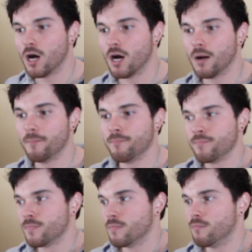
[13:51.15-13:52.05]

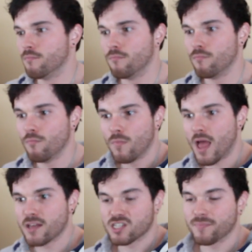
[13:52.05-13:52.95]

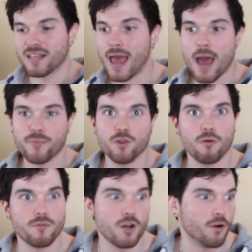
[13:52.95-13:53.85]
something that happened,
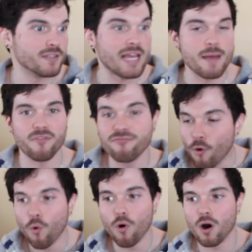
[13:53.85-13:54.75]
the day
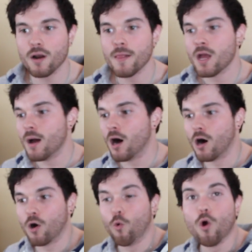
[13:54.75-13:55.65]
before,
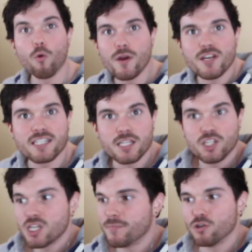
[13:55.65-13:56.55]
or when you get to
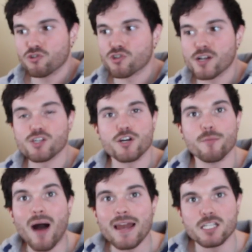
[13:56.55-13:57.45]
the gym, the new stressor on
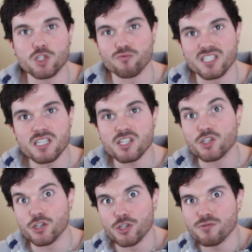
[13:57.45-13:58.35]
your body is the
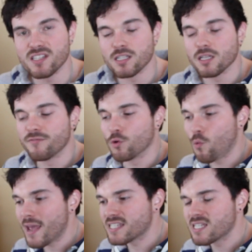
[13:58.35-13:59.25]
resistance you're using to lift the
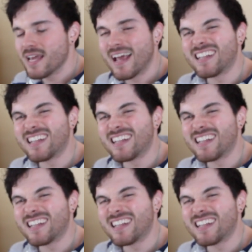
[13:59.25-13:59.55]
weights.